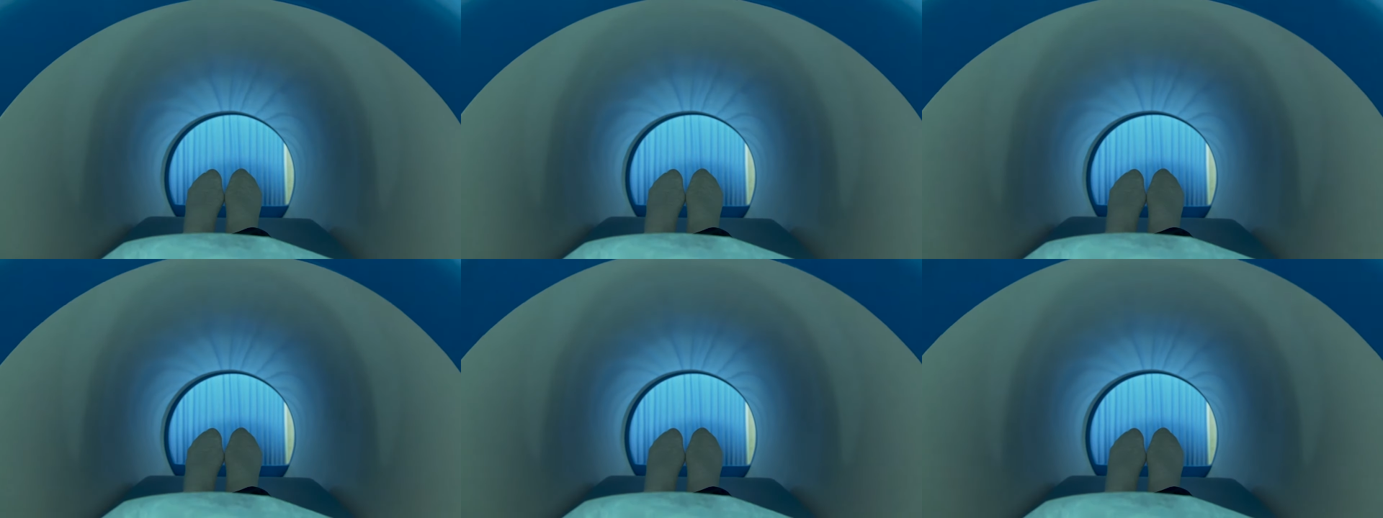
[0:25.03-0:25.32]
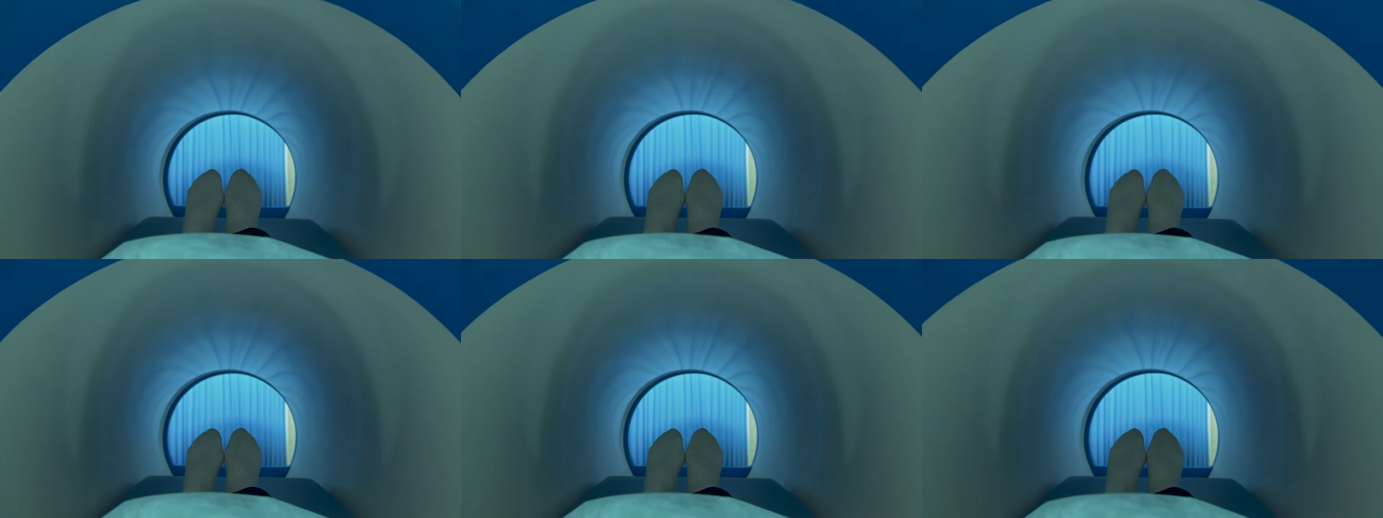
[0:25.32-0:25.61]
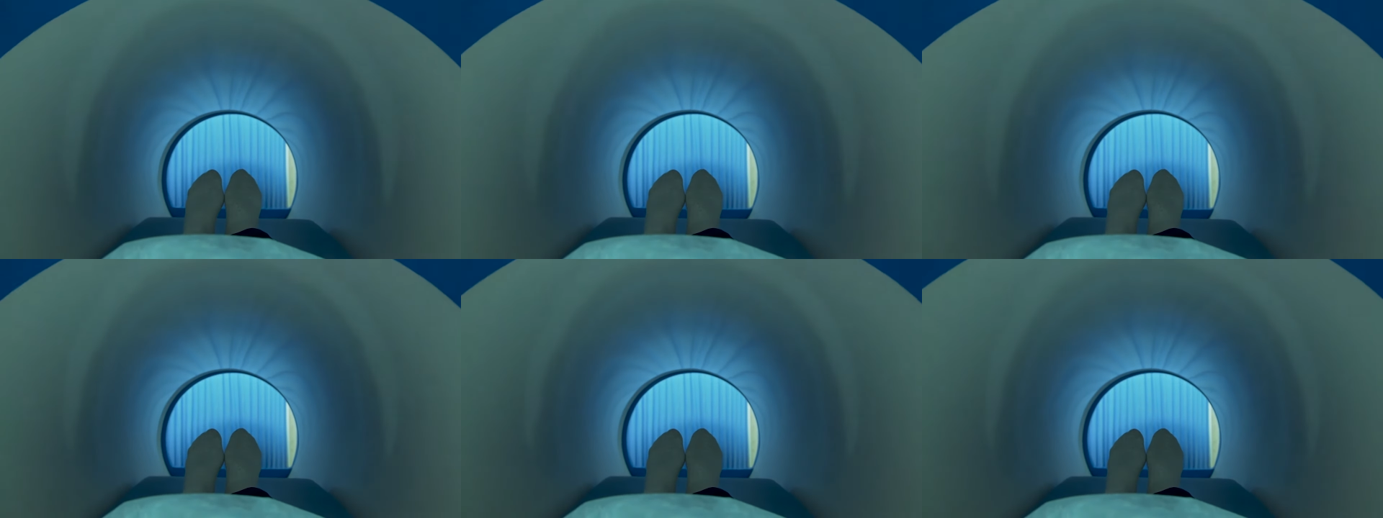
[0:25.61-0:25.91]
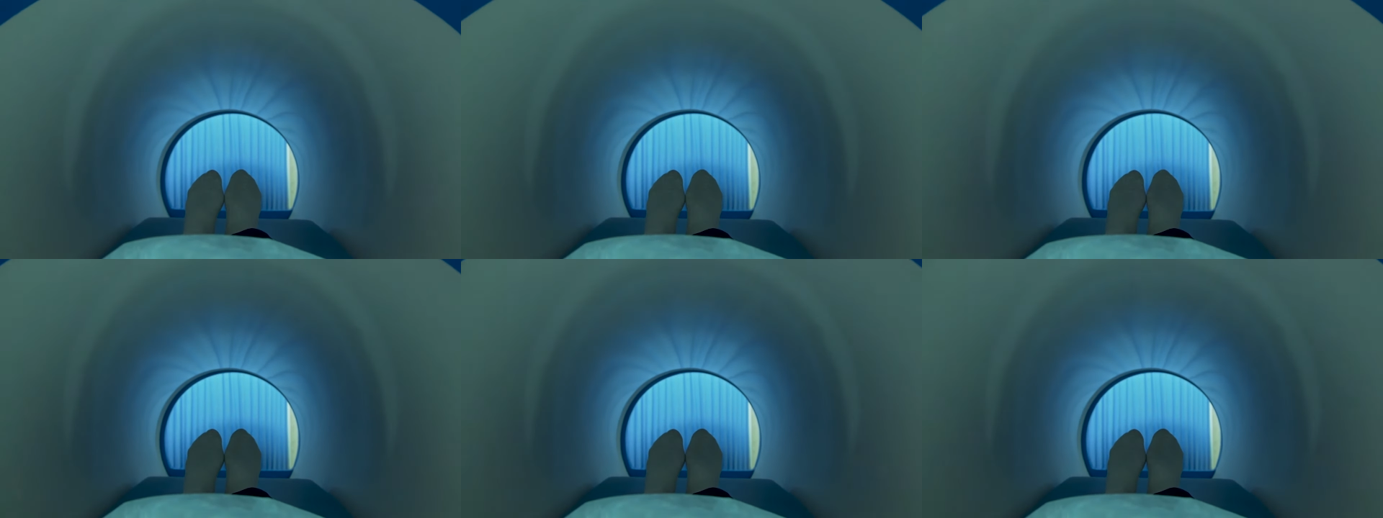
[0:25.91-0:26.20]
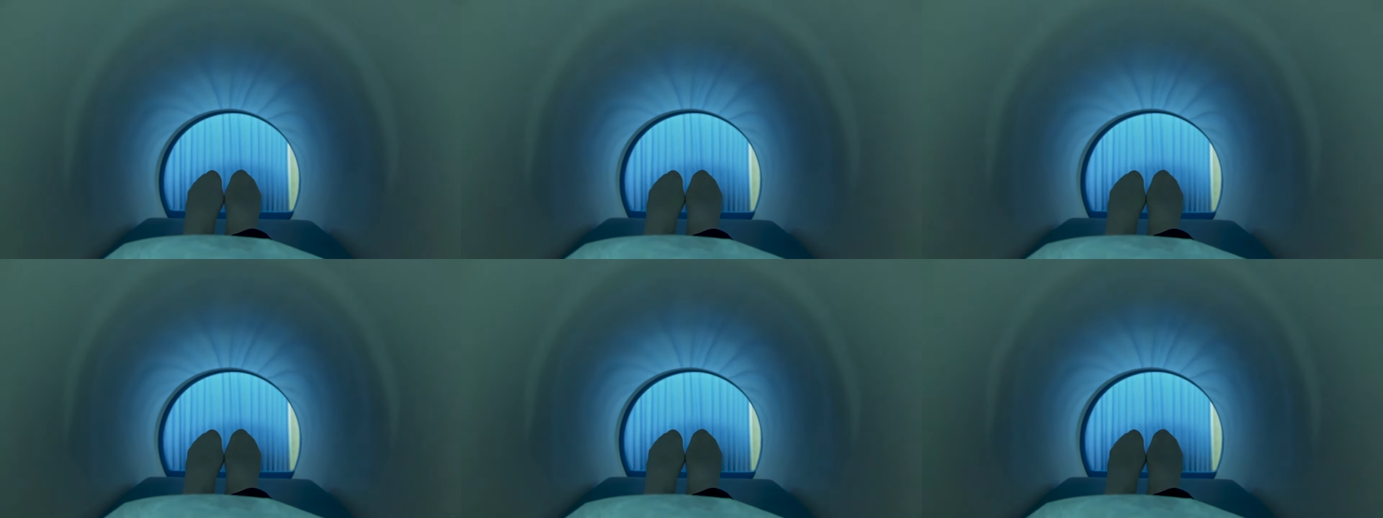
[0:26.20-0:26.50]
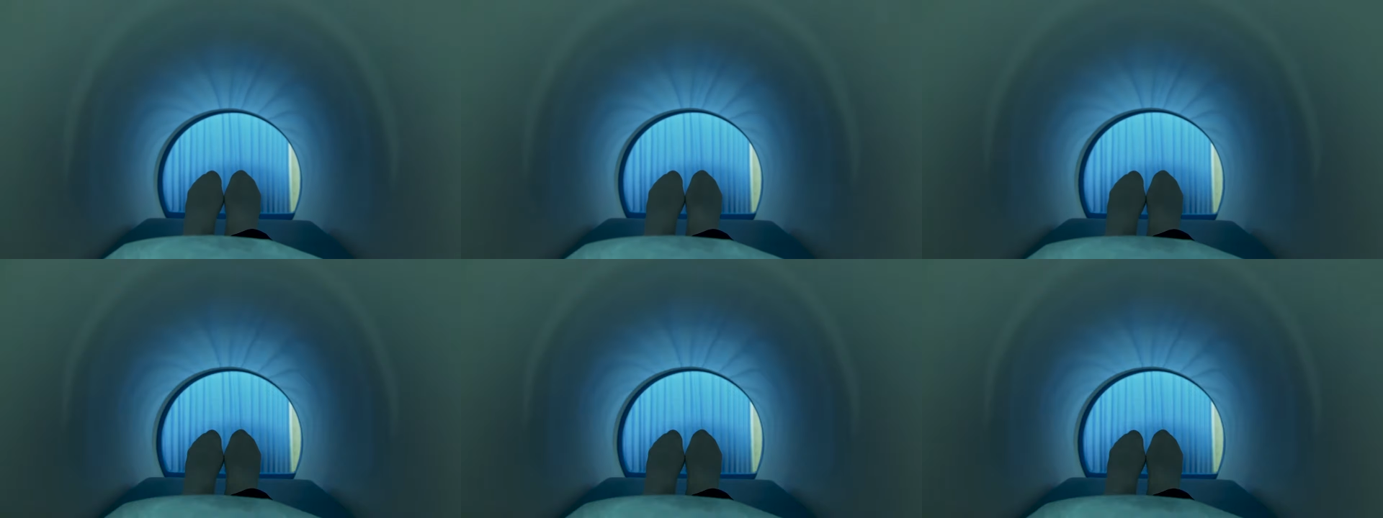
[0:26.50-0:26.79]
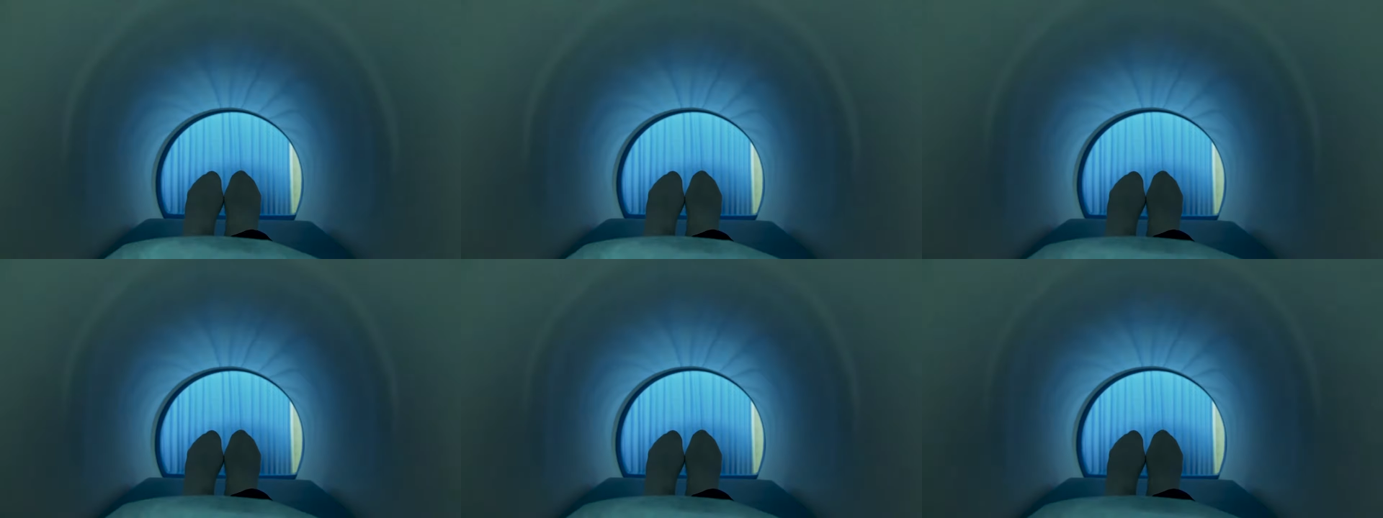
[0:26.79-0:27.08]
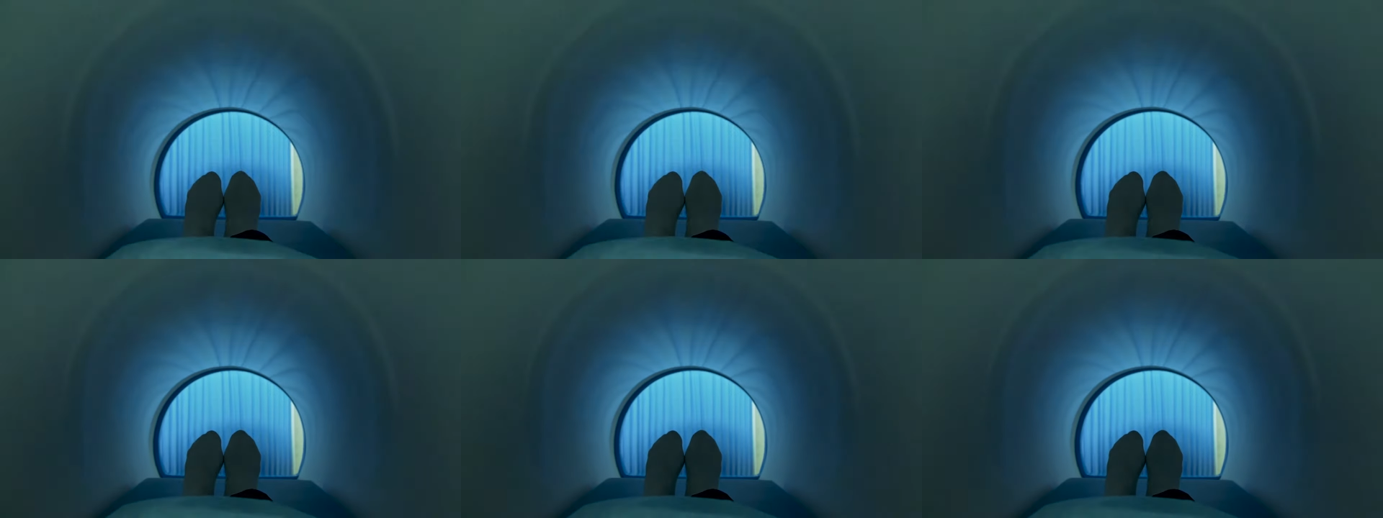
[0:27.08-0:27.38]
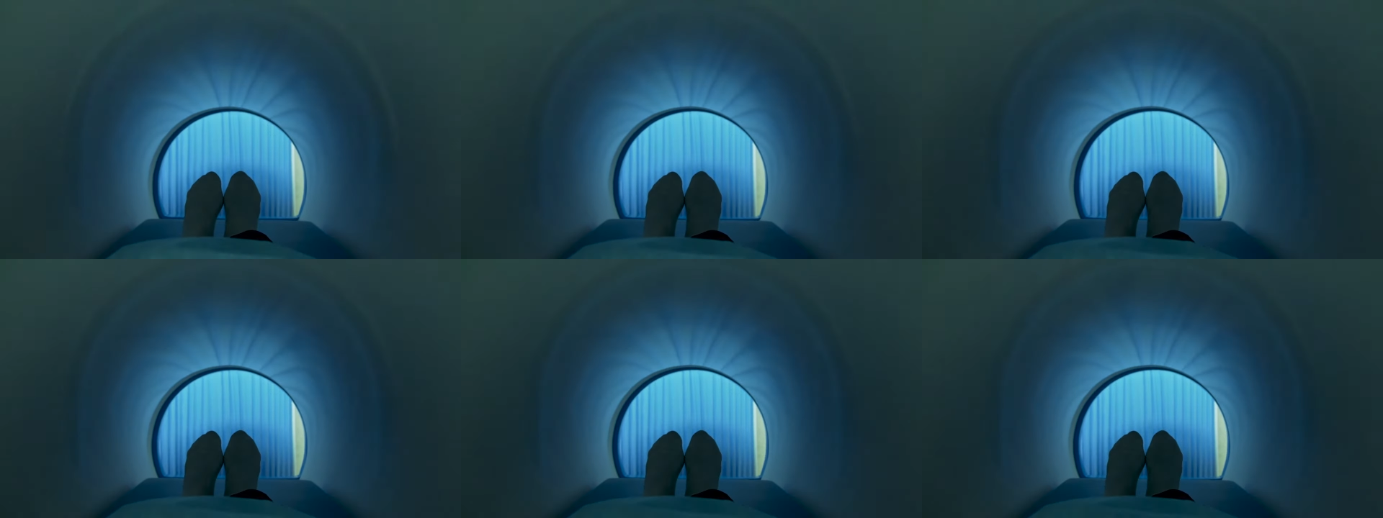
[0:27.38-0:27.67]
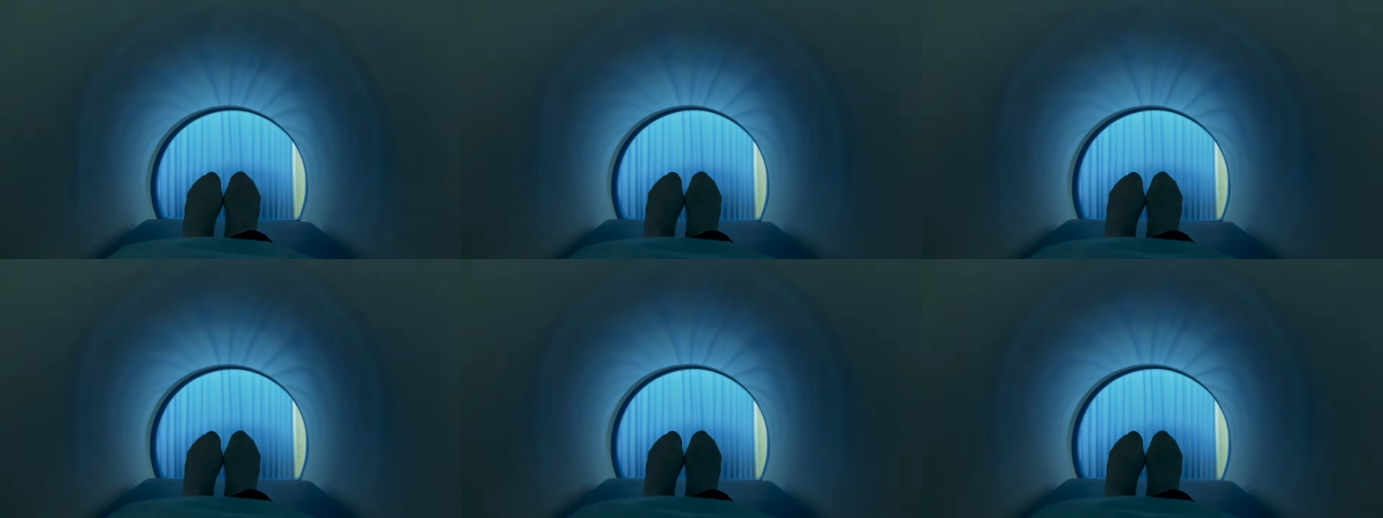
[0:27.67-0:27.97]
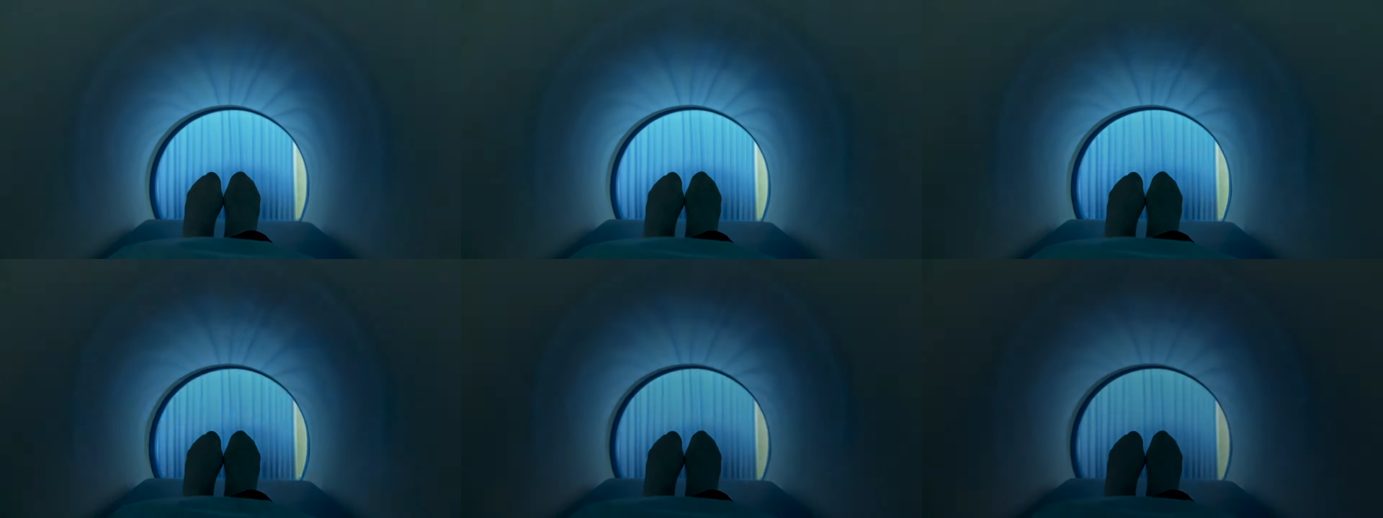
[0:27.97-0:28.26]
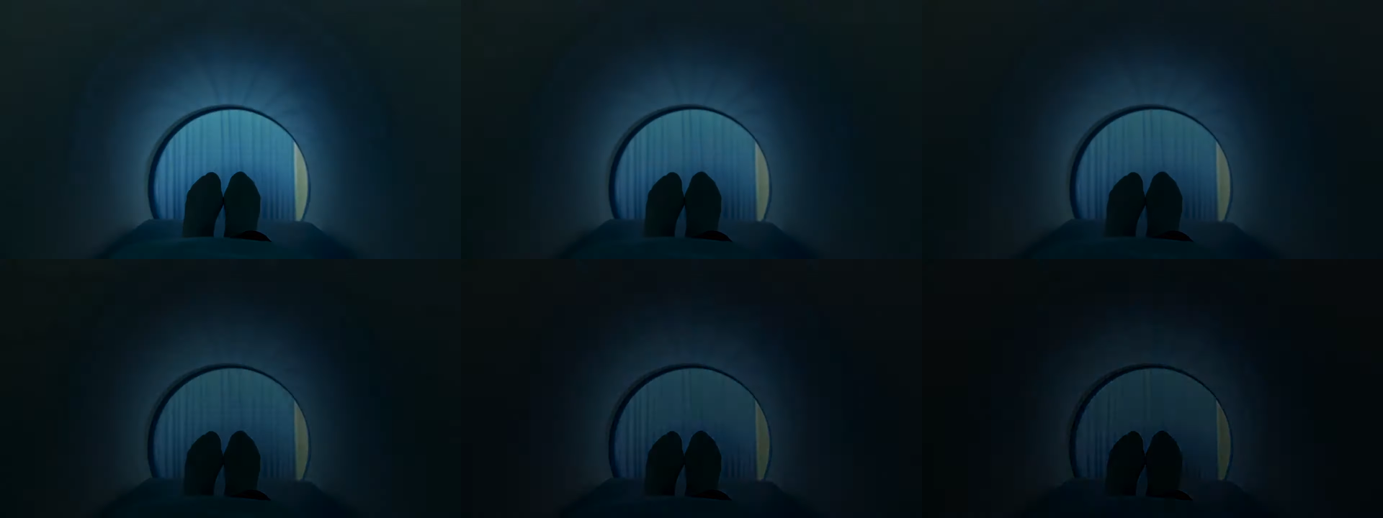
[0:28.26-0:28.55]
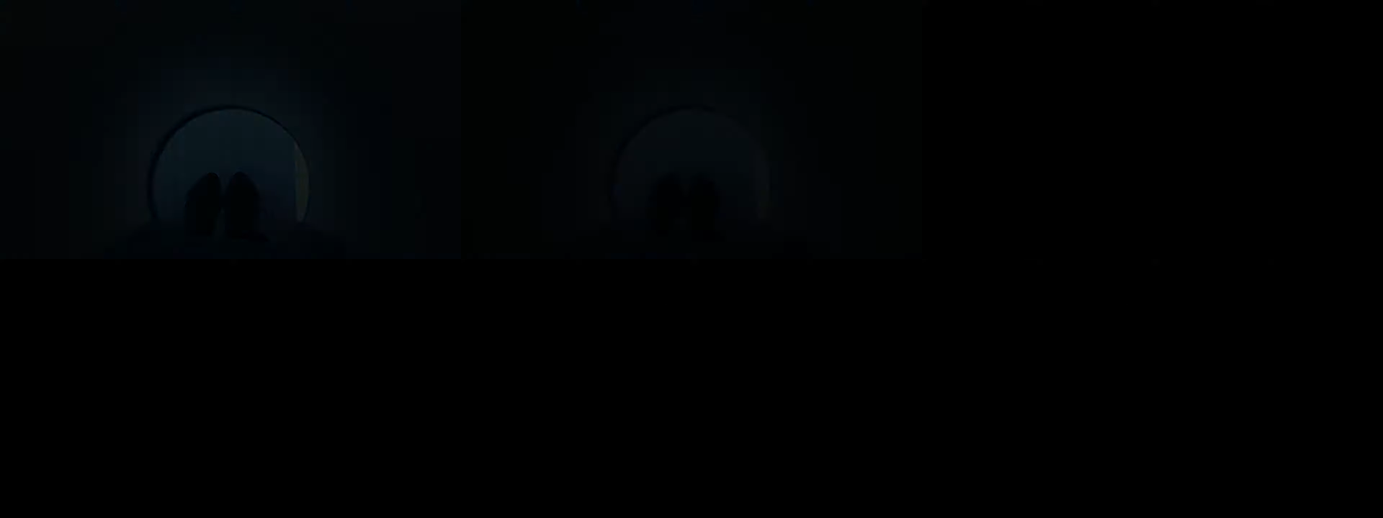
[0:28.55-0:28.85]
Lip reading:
Nobody's mouth can be seen.